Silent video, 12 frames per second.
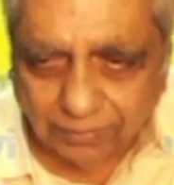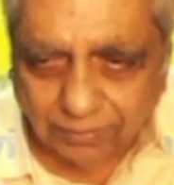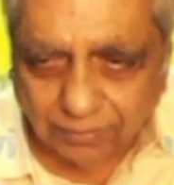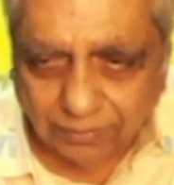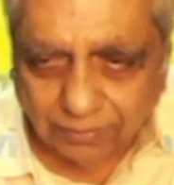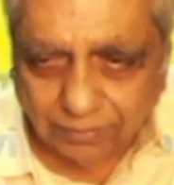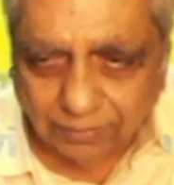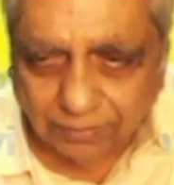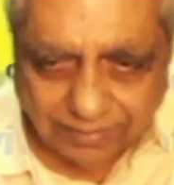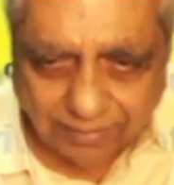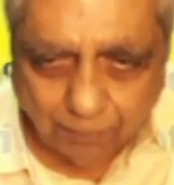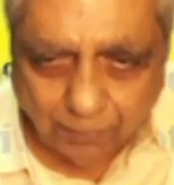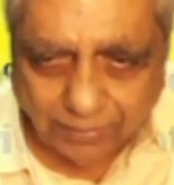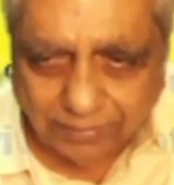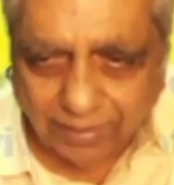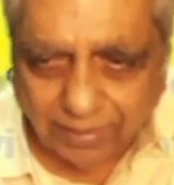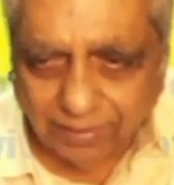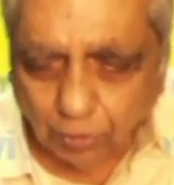So this is my
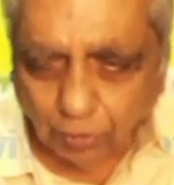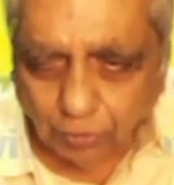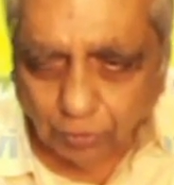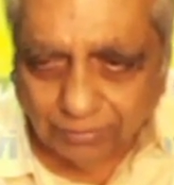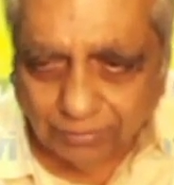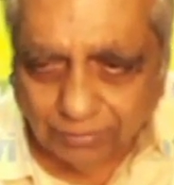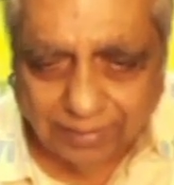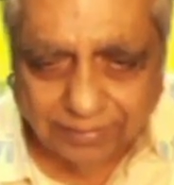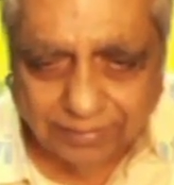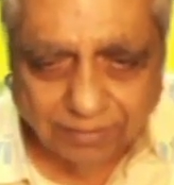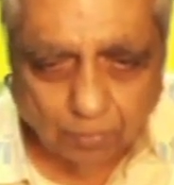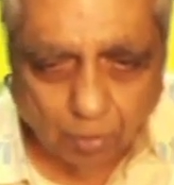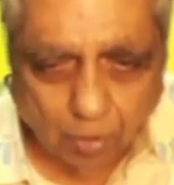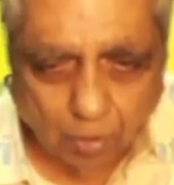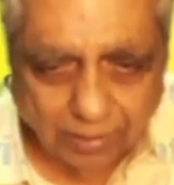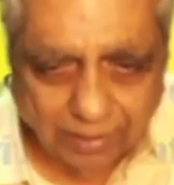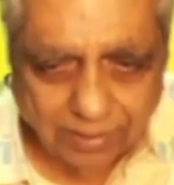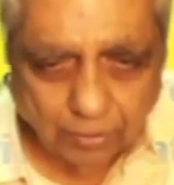delta small l. Now
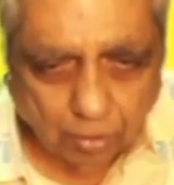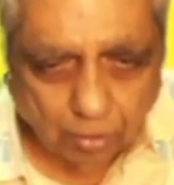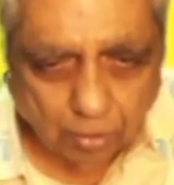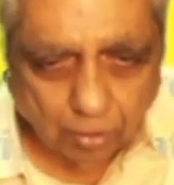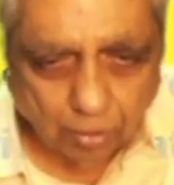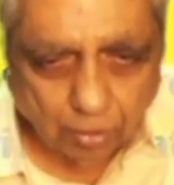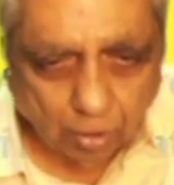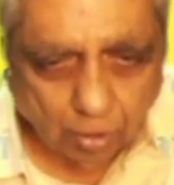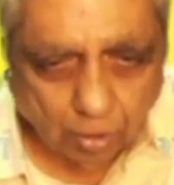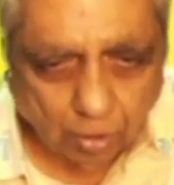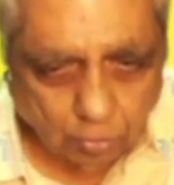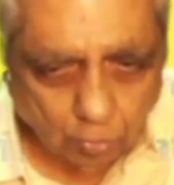knowing the value,